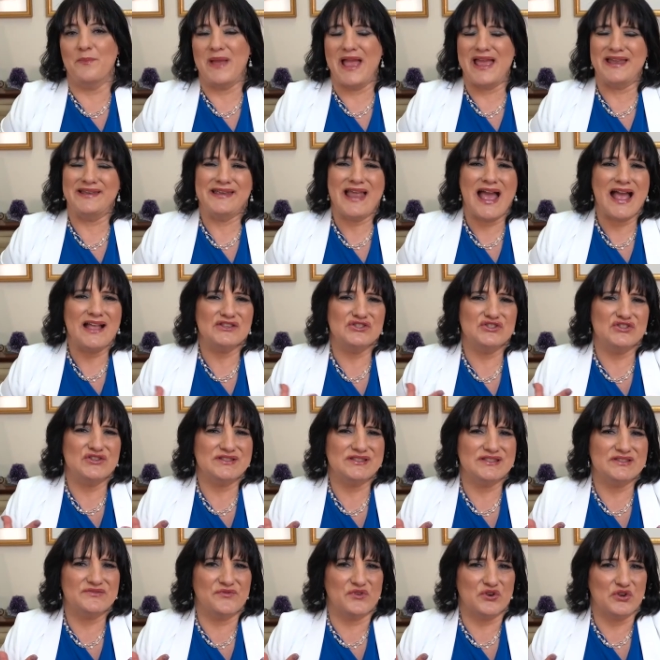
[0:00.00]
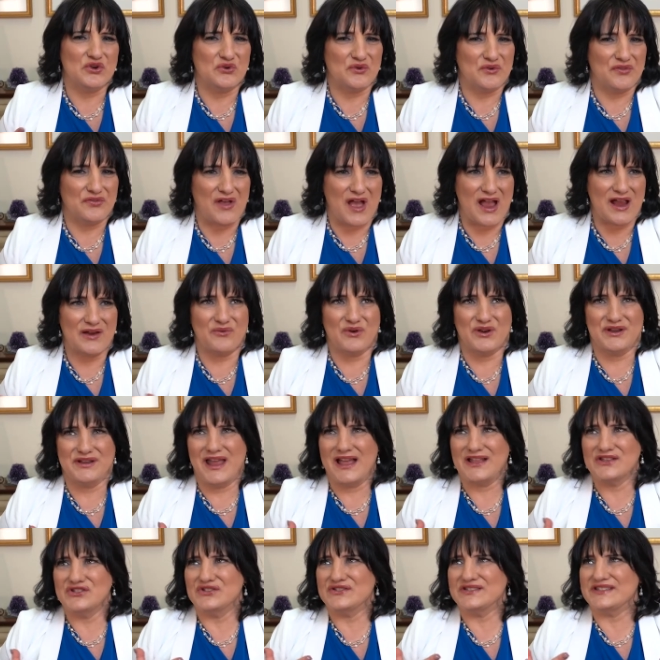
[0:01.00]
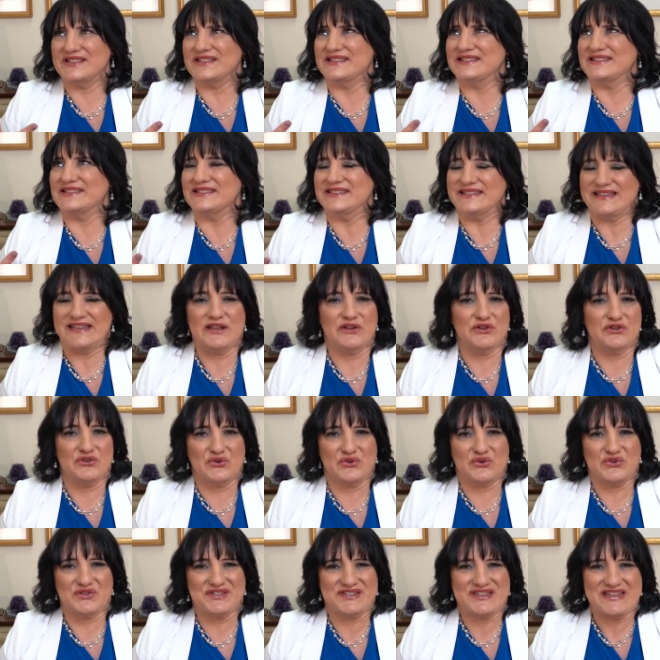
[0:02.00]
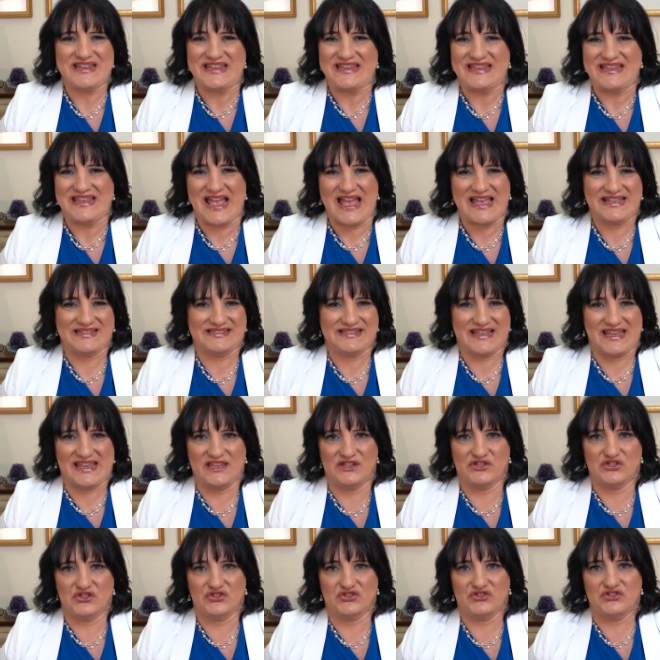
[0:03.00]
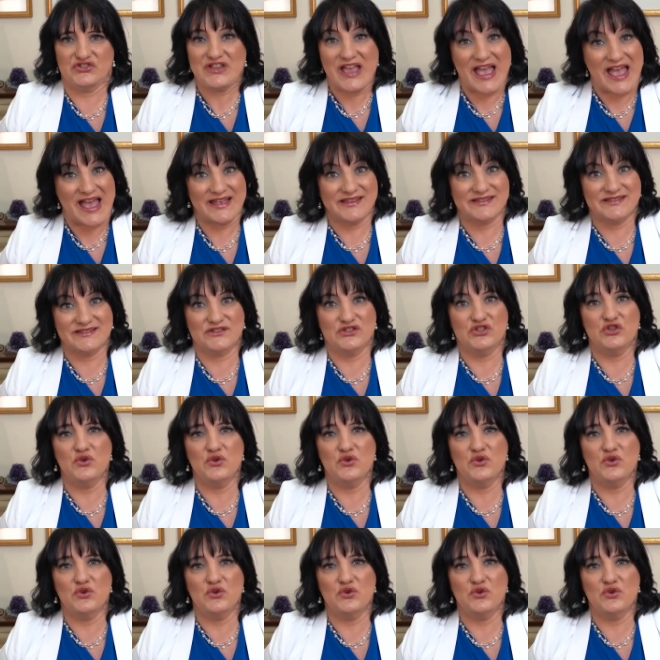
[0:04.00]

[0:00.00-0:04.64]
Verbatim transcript: And not just for your thyroid, not just a standard TSH test.